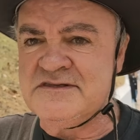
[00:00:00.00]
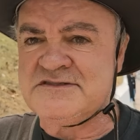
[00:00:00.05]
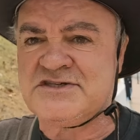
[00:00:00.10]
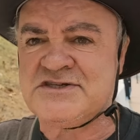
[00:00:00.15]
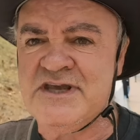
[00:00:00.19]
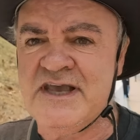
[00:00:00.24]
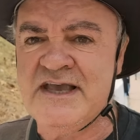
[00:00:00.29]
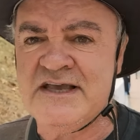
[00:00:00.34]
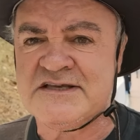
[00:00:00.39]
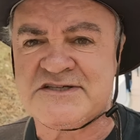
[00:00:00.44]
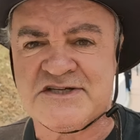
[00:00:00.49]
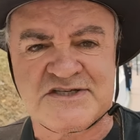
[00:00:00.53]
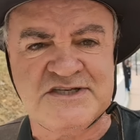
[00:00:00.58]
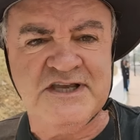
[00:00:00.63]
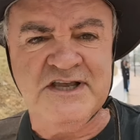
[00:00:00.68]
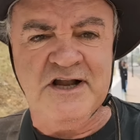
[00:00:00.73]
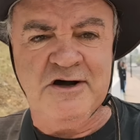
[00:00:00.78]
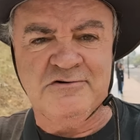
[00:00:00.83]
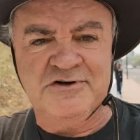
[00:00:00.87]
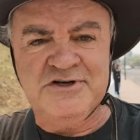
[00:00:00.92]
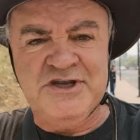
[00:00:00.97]
Jesus,
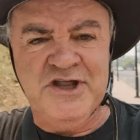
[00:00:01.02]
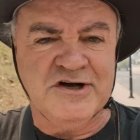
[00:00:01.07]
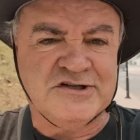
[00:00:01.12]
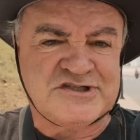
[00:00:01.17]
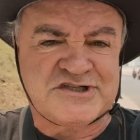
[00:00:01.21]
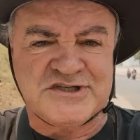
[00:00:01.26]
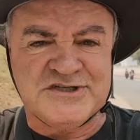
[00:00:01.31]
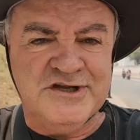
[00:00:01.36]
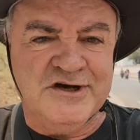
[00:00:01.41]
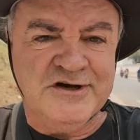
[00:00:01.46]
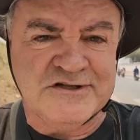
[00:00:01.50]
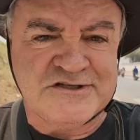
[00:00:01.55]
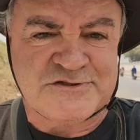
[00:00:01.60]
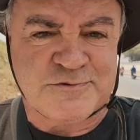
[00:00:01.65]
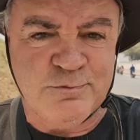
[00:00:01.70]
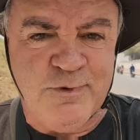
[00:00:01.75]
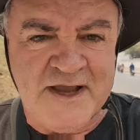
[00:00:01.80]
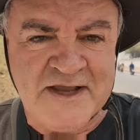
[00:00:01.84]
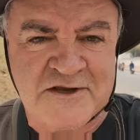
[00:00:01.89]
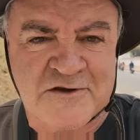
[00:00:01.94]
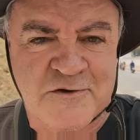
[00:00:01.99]
you know, nudge, nudge,
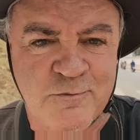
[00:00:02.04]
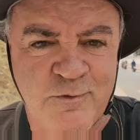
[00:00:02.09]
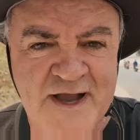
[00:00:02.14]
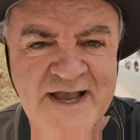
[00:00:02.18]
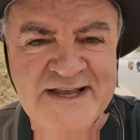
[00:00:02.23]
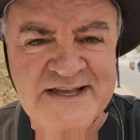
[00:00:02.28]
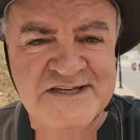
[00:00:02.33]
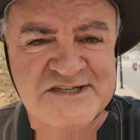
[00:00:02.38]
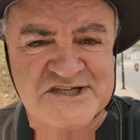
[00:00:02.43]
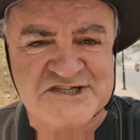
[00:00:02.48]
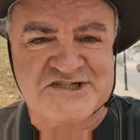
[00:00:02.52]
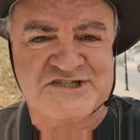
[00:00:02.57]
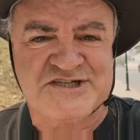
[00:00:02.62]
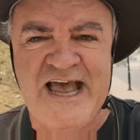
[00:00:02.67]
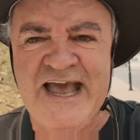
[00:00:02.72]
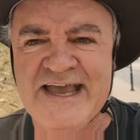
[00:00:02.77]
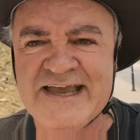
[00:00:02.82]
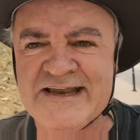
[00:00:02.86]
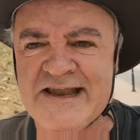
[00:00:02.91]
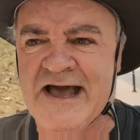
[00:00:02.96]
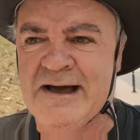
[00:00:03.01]
wink, wink,
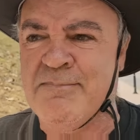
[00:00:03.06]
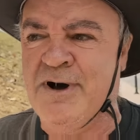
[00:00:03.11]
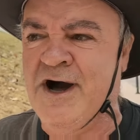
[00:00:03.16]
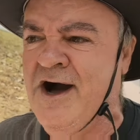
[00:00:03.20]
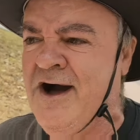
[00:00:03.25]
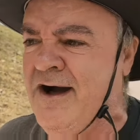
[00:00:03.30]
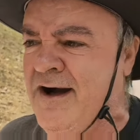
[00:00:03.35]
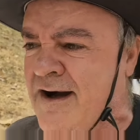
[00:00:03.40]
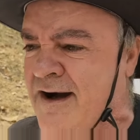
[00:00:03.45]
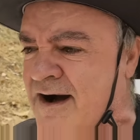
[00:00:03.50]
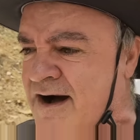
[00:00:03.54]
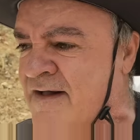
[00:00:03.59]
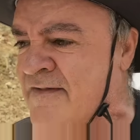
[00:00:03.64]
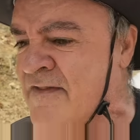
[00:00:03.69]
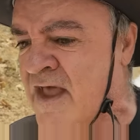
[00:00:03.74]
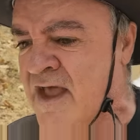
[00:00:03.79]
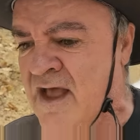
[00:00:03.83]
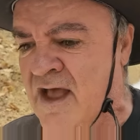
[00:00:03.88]
say no more.